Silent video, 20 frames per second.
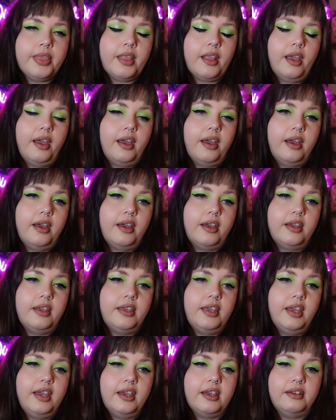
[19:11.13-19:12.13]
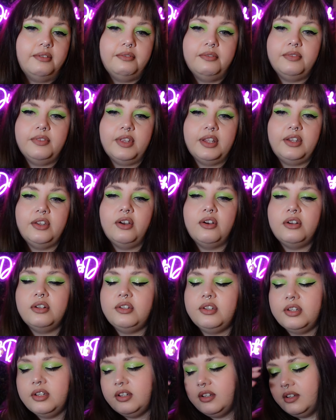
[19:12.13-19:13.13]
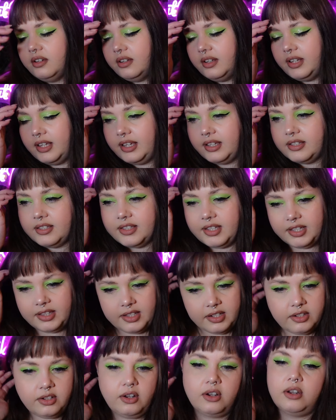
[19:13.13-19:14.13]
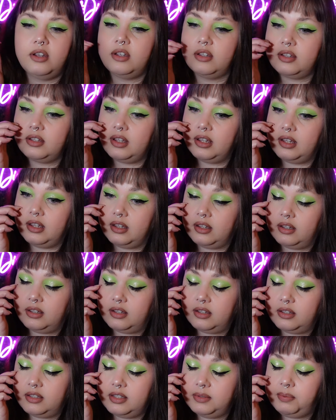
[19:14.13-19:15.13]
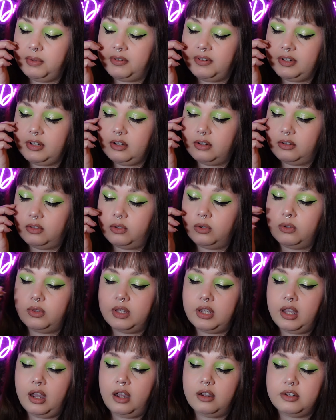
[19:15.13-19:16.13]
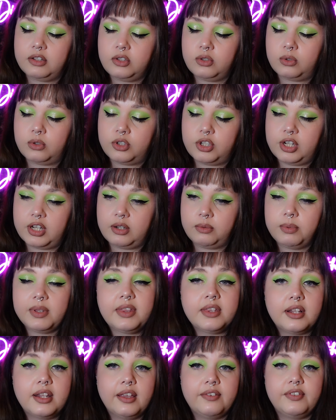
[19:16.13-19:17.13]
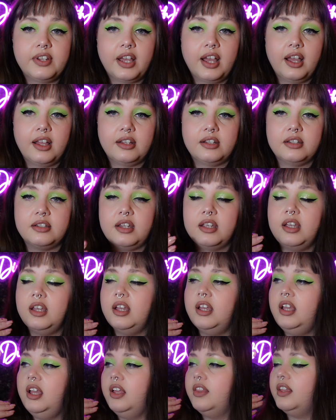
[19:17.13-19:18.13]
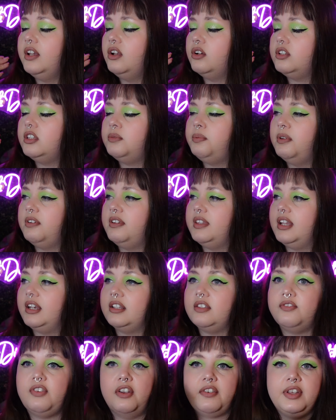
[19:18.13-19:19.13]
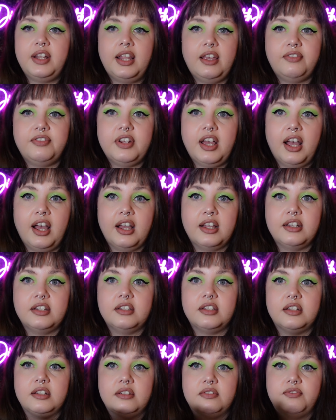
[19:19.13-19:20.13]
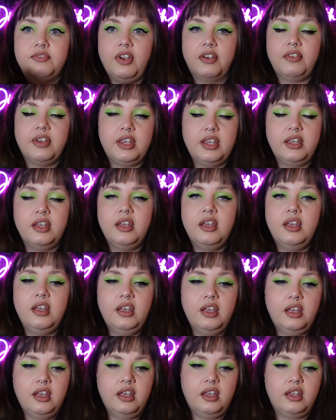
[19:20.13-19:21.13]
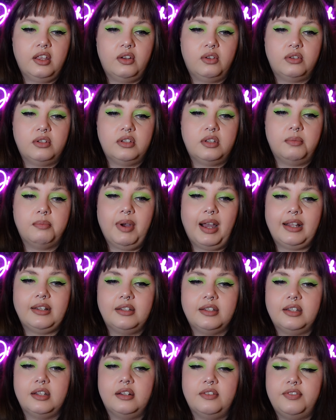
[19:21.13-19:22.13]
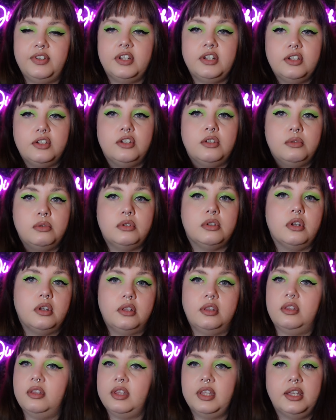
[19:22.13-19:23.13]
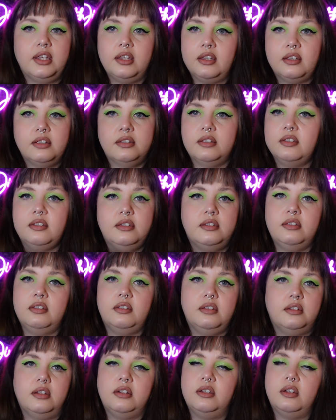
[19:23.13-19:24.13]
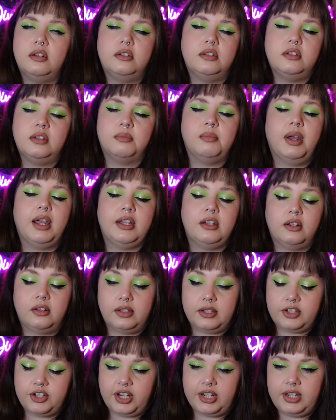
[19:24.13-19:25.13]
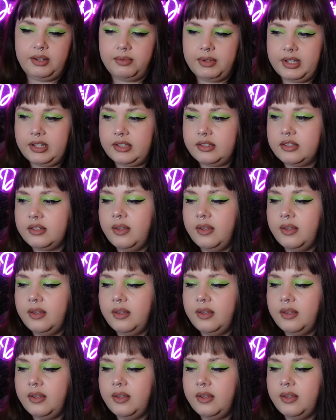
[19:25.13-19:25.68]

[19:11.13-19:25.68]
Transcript: Uh, yeah, they're not like I say, they're not a, a, spirit, although they are associated with the left hand, they're not a spirit that is very left hand and very, you know, demanding of you to do certain things. Not to my knowledge, anyways.